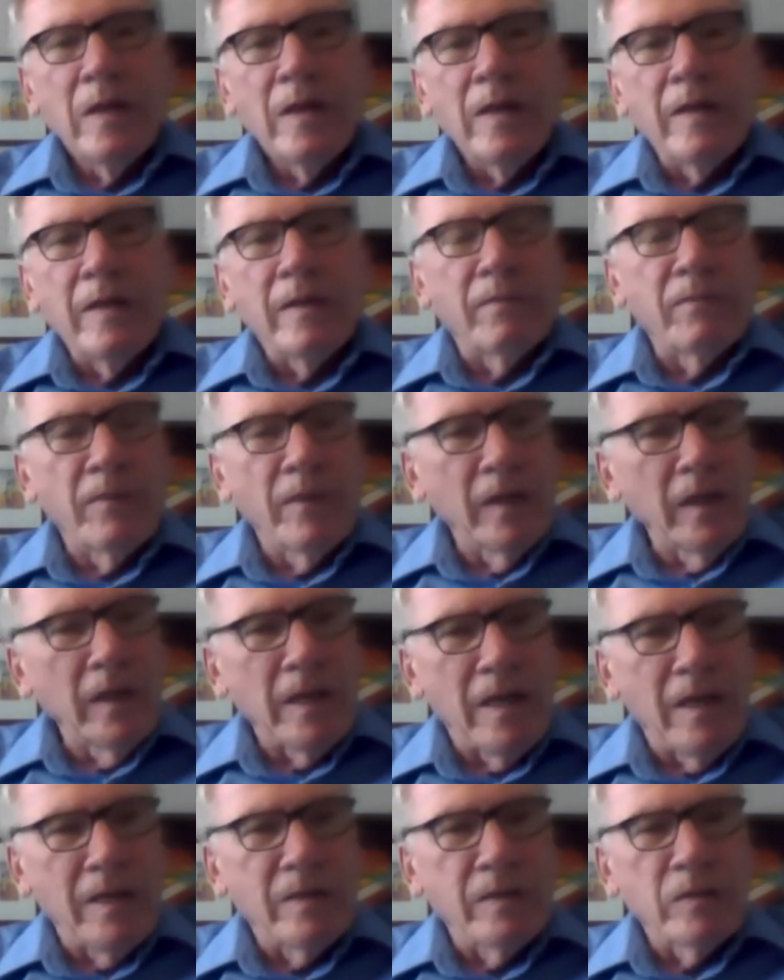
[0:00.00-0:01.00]
and
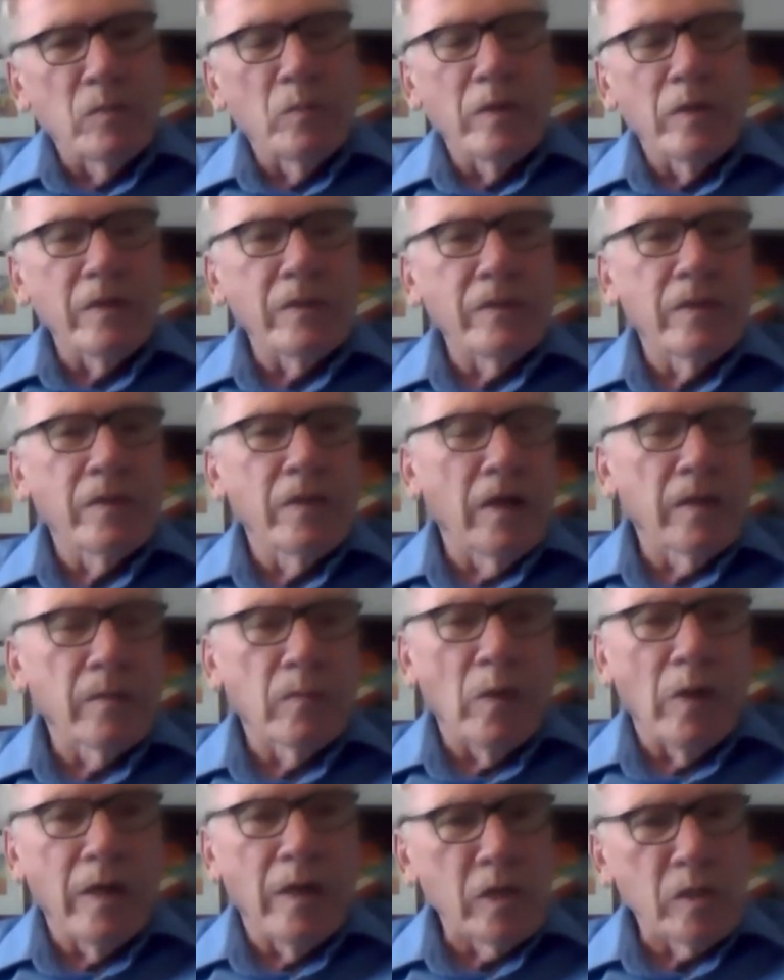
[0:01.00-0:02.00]
affiliated with the
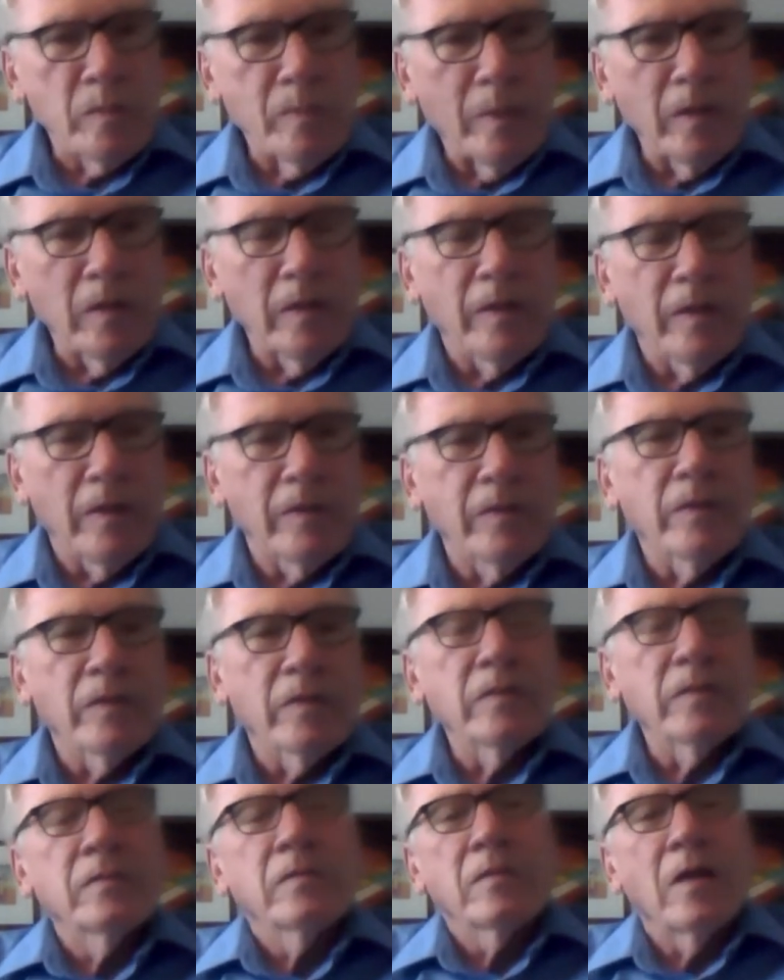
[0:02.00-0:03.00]
ottawa hospital and
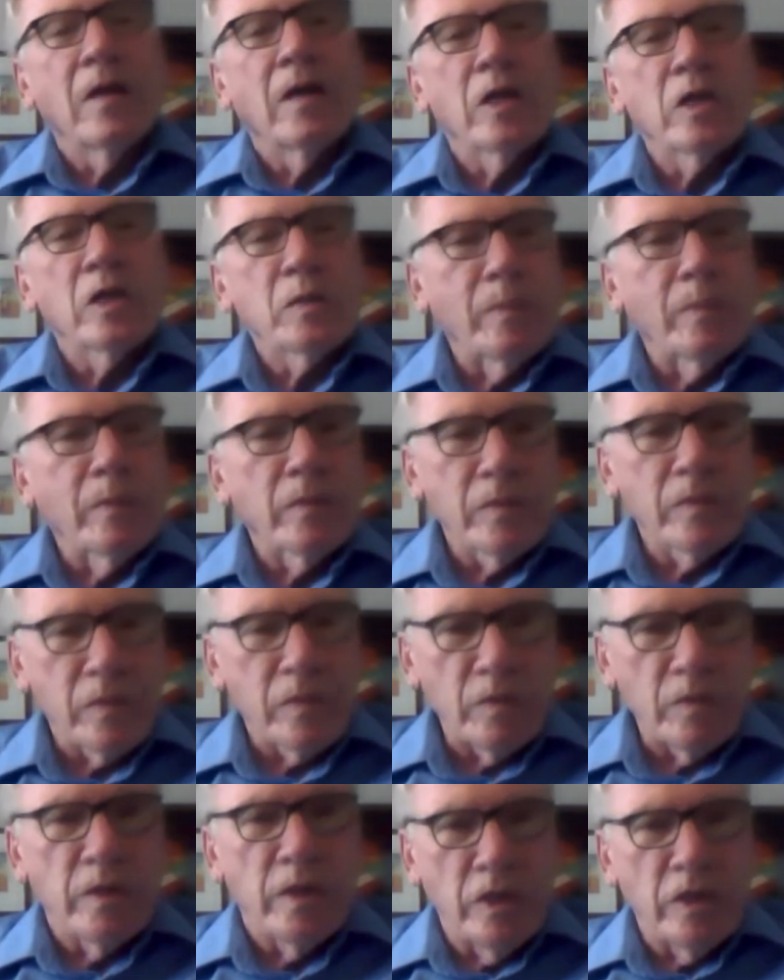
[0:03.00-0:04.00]
other hospitals
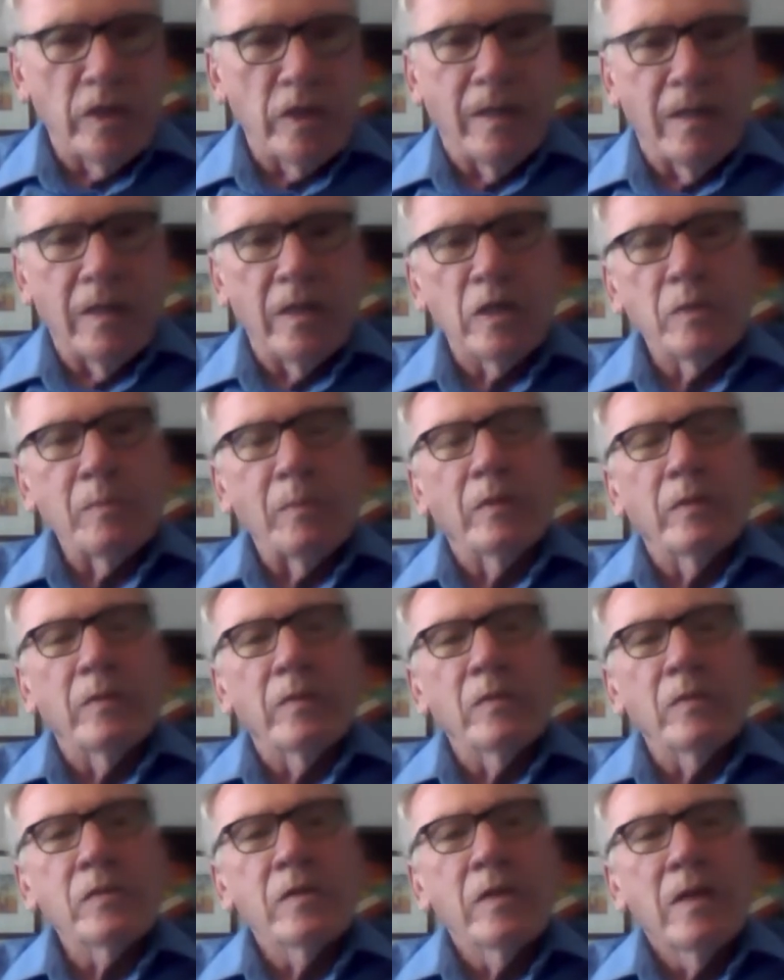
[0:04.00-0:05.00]
as teaching
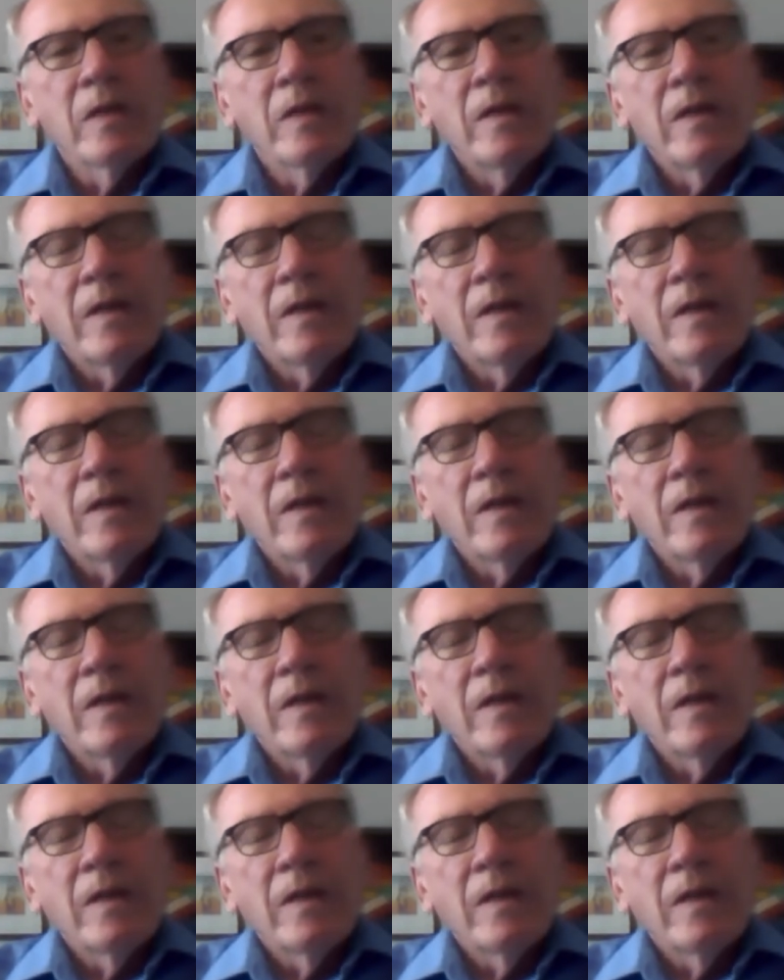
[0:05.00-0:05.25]
hospitals